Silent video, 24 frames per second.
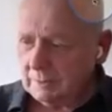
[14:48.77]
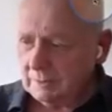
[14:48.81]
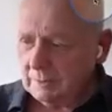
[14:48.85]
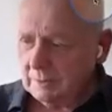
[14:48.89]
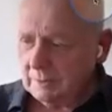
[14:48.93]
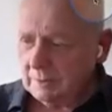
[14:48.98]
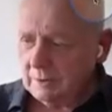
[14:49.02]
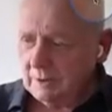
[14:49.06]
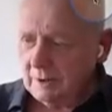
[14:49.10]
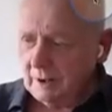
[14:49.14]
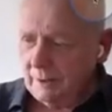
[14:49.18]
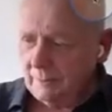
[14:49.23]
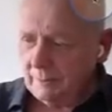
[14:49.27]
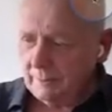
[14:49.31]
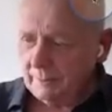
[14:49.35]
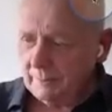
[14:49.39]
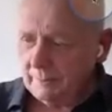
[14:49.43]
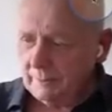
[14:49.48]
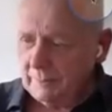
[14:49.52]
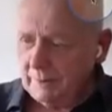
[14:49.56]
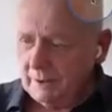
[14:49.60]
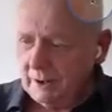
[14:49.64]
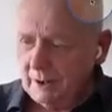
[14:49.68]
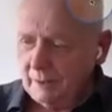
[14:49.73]
Yeah,
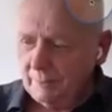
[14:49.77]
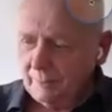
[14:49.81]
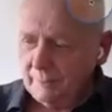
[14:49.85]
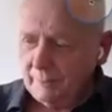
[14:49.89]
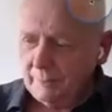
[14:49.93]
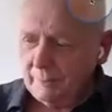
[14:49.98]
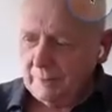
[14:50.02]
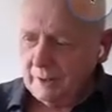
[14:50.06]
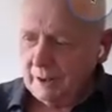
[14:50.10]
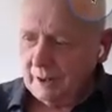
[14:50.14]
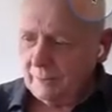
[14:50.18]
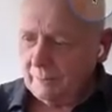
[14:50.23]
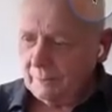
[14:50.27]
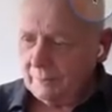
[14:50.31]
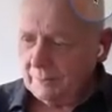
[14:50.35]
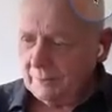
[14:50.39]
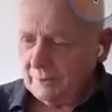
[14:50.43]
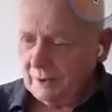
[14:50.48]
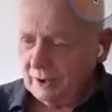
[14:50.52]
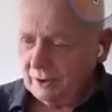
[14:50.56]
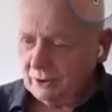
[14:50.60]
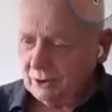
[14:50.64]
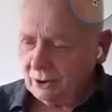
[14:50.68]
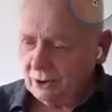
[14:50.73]

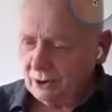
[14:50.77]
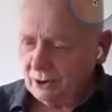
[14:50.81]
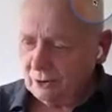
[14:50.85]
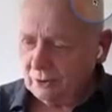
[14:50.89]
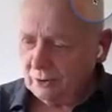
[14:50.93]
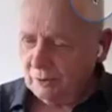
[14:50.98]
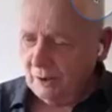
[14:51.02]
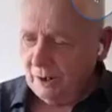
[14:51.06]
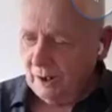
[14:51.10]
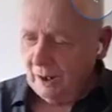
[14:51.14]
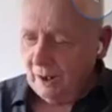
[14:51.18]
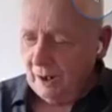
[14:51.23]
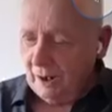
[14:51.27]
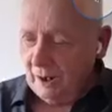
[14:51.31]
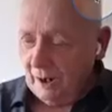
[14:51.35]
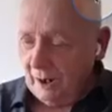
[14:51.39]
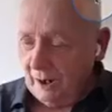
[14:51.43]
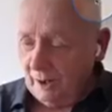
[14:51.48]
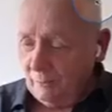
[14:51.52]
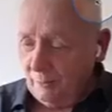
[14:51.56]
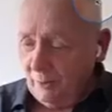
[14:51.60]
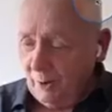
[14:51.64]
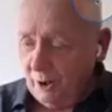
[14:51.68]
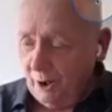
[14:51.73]
that's true.
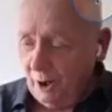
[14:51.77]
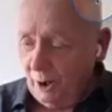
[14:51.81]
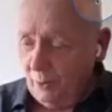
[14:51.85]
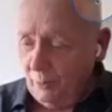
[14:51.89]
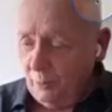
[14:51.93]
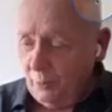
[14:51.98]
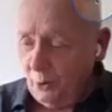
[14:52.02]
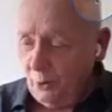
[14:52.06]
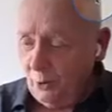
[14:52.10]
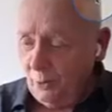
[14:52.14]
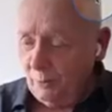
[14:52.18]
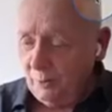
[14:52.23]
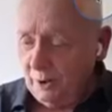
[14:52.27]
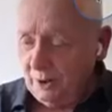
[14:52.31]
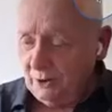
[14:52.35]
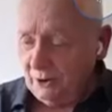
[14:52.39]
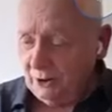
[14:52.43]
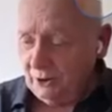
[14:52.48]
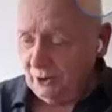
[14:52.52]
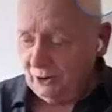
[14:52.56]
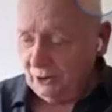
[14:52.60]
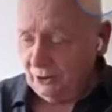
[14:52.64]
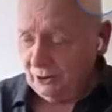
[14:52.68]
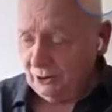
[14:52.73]
And we hope your
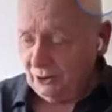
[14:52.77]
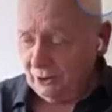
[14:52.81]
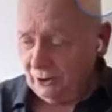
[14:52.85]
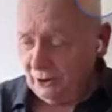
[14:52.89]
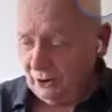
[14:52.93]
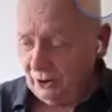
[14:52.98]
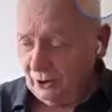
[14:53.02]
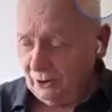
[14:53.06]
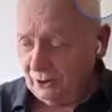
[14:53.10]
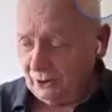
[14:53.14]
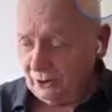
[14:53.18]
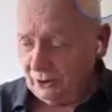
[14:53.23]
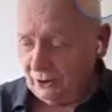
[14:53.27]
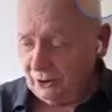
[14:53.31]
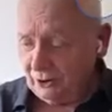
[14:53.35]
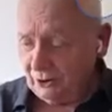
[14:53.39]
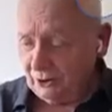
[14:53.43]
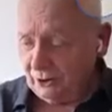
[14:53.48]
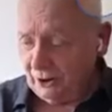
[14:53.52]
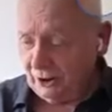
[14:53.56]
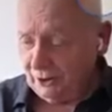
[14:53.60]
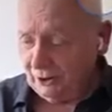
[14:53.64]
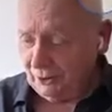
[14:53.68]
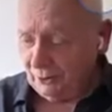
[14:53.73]
meetings are
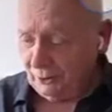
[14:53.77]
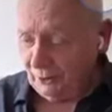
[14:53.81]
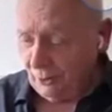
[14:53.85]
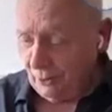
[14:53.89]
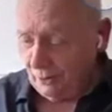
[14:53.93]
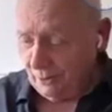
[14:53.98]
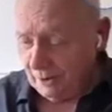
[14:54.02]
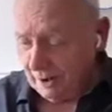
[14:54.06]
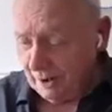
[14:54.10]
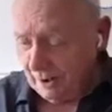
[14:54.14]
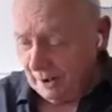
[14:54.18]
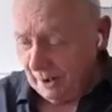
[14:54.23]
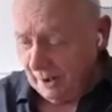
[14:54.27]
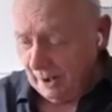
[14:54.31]
successful.